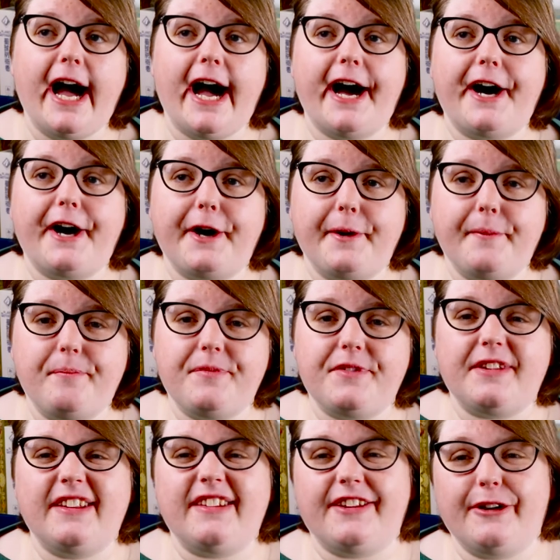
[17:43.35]
Um,
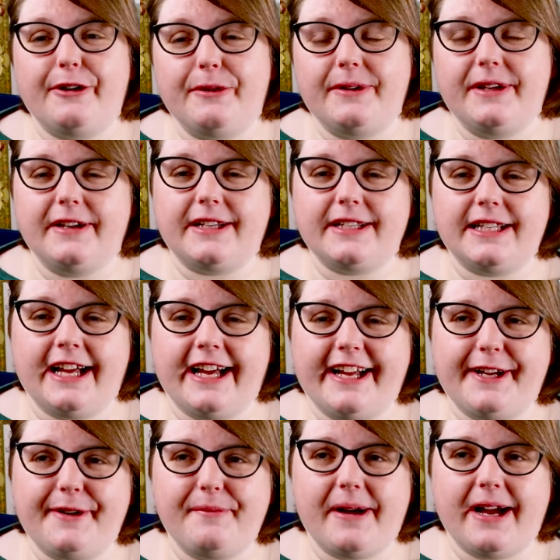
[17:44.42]
so you could,
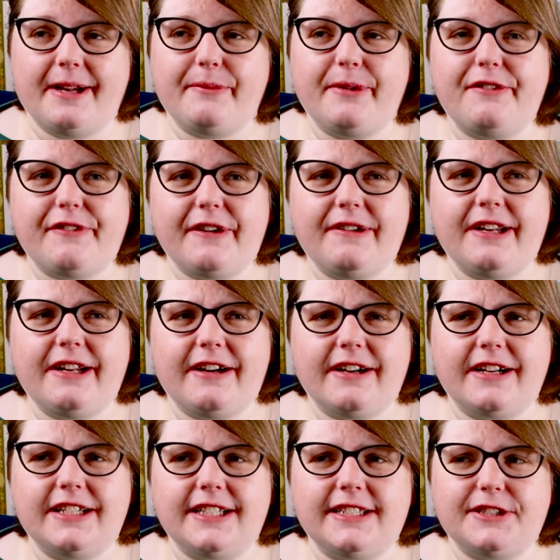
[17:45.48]
um, and we found it
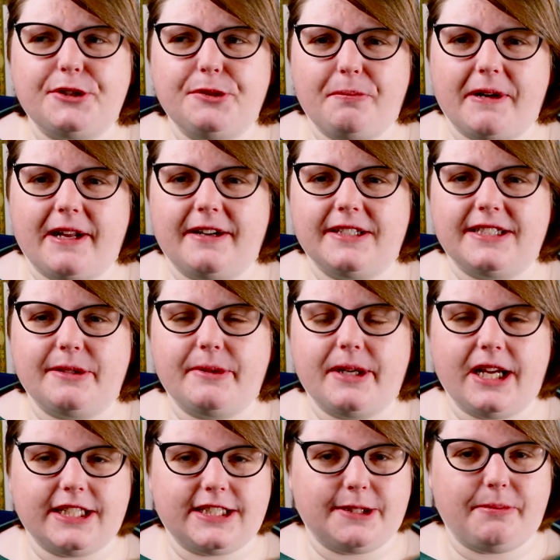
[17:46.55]
hard at two players that
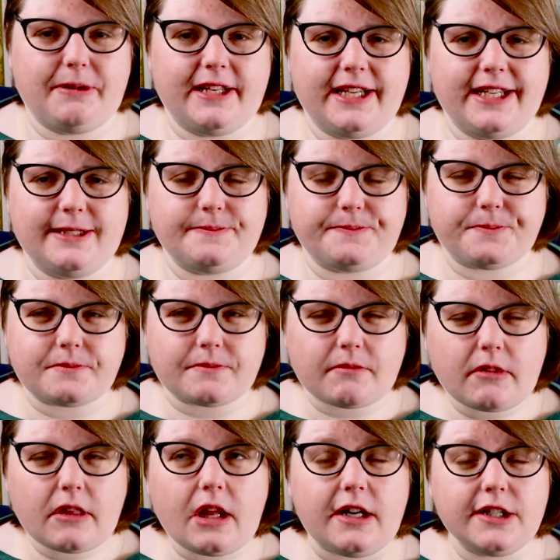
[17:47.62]
we had to play
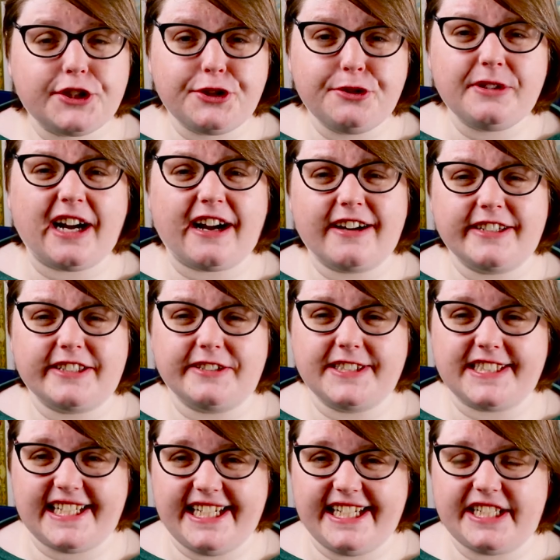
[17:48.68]
two
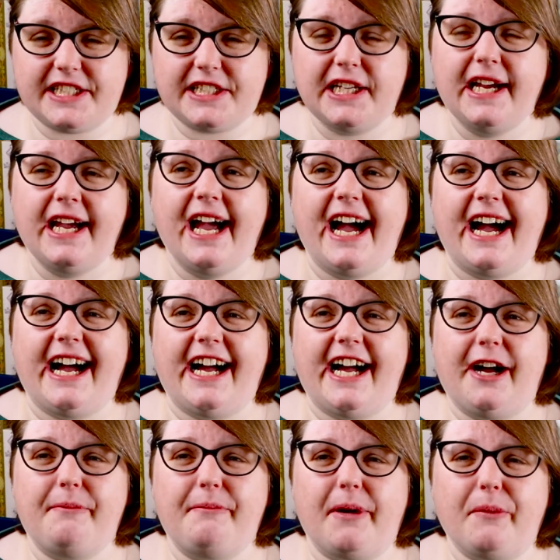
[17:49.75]
characters each.
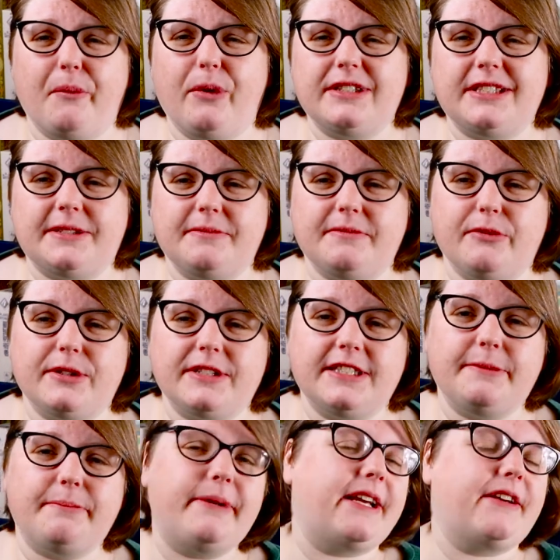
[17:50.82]
Um, one
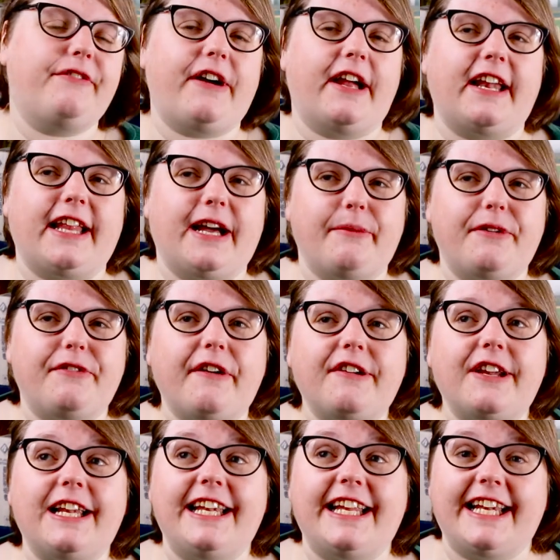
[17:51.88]
wasn't a big fan of that. We
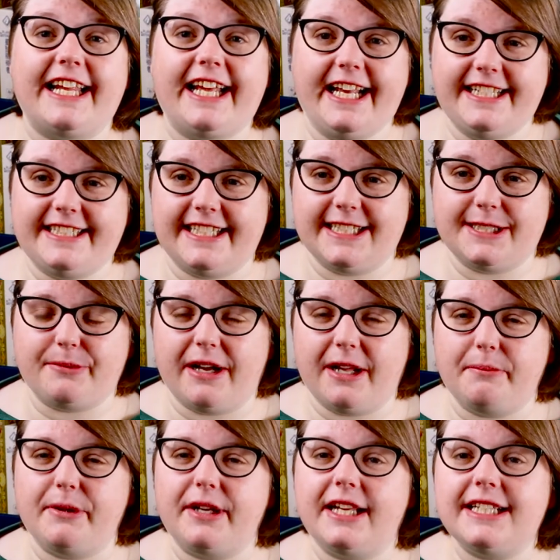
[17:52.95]
found it a little easy as
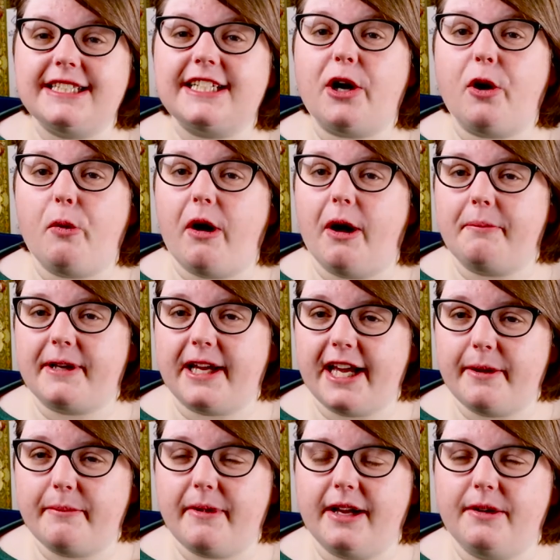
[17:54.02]
well, but it is a co-op
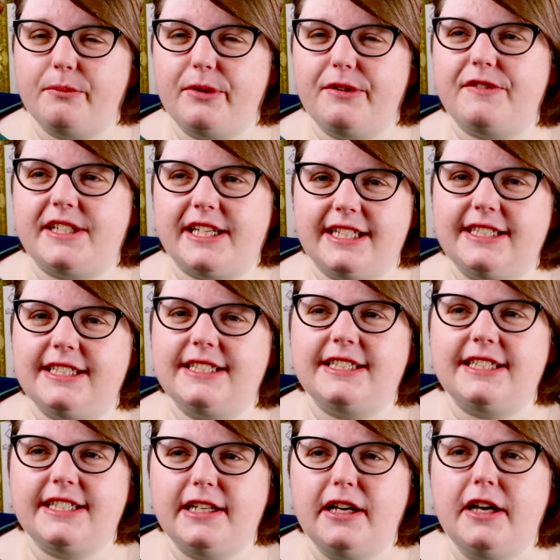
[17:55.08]
game and we've a
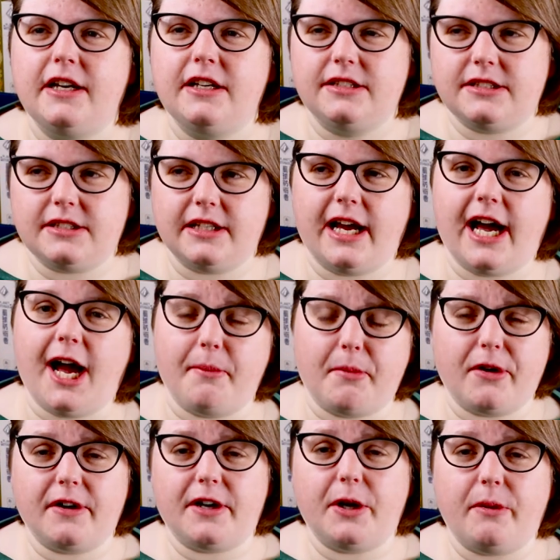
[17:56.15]
tendency to
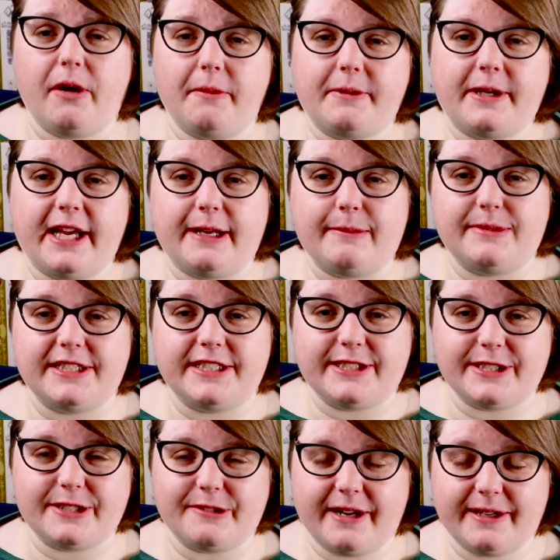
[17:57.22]
hammer co-op games
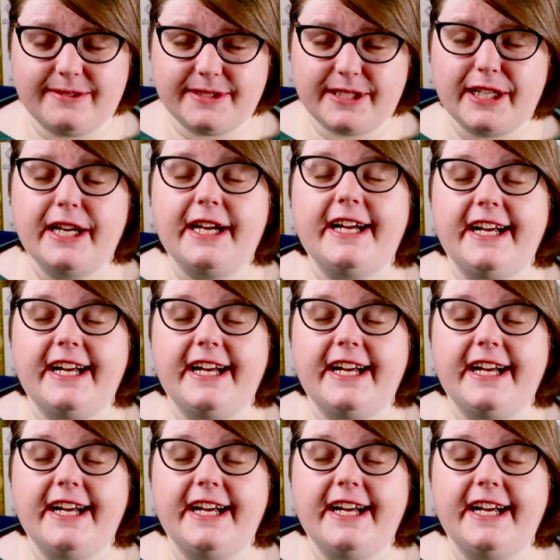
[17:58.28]
into the ground.